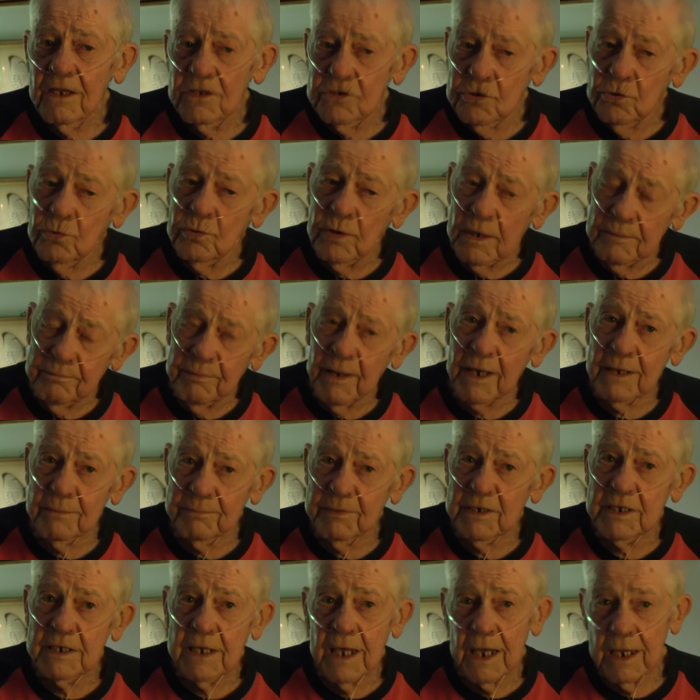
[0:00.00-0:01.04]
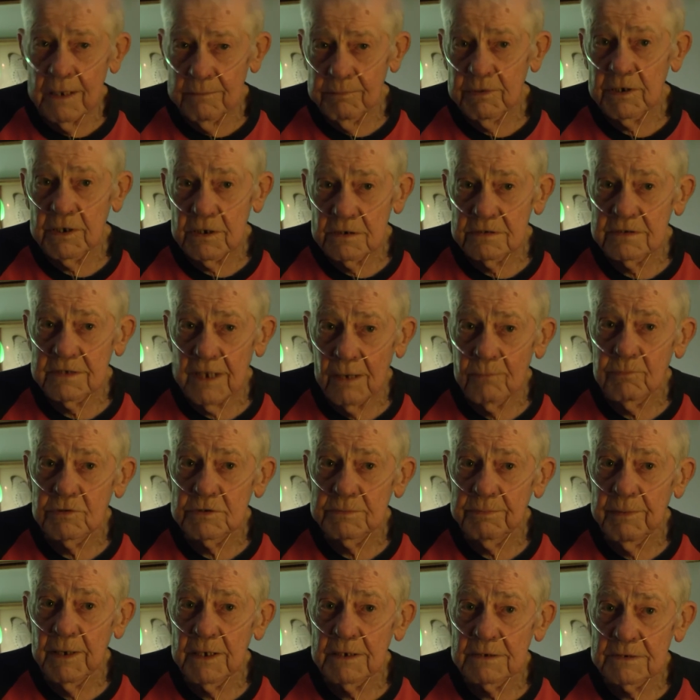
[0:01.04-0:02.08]
you had better be gay, because that
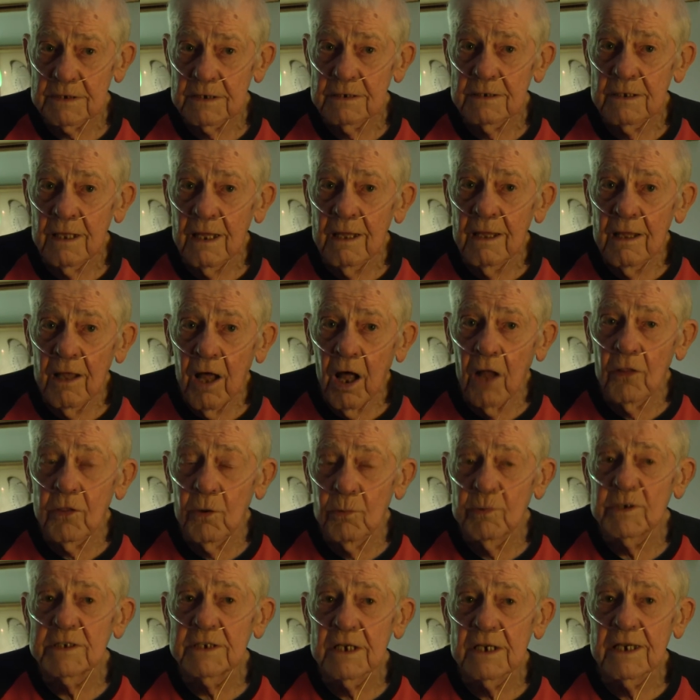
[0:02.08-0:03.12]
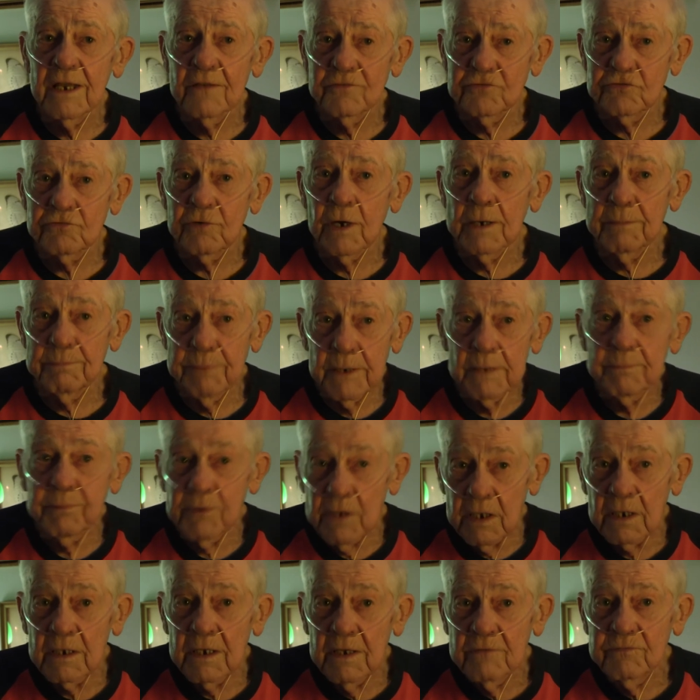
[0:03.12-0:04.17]
was basically, although we did have straight
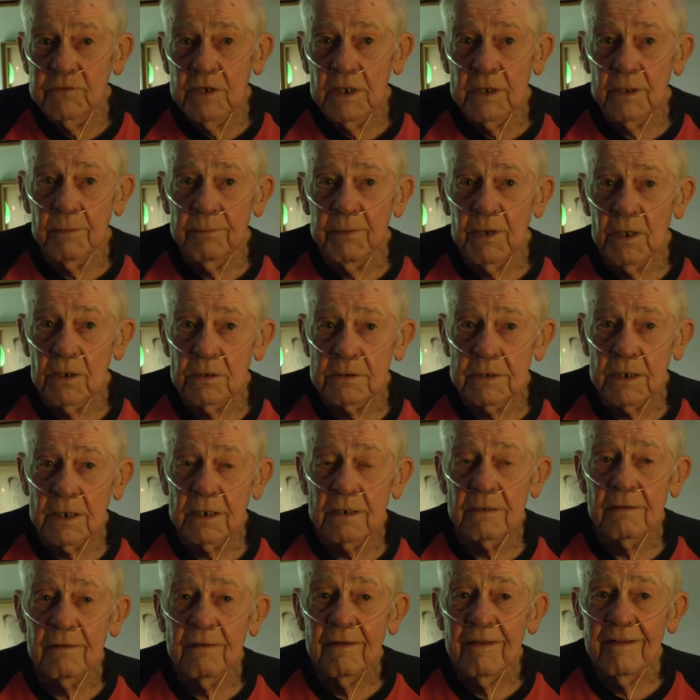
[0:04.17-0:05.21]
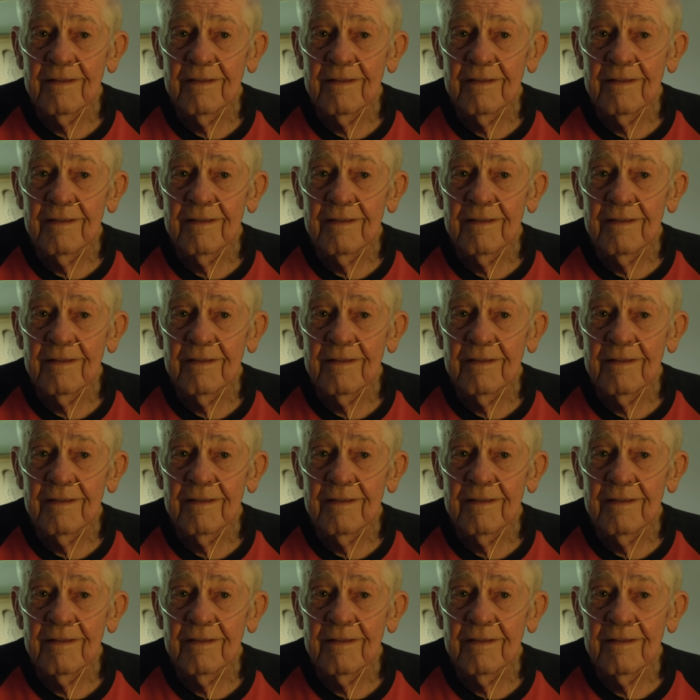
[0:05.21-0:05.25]
people that lived in the building,